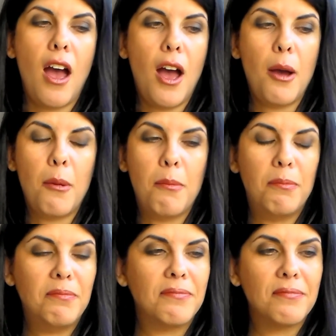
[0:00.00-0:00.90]

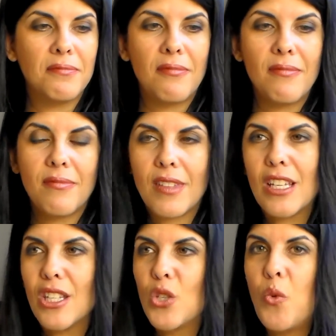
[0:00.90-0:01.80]

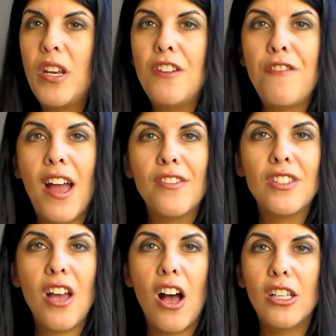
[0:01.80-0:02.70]

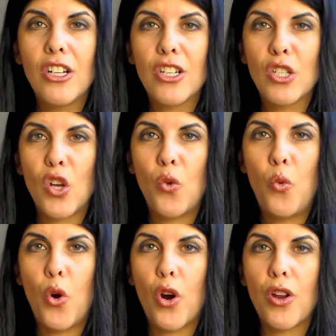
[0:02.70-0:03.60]

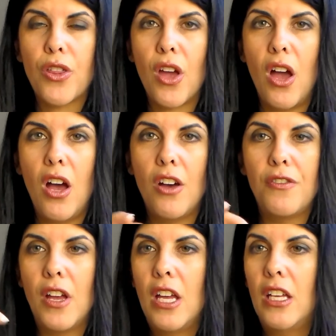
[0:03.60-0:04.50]
$25 worth of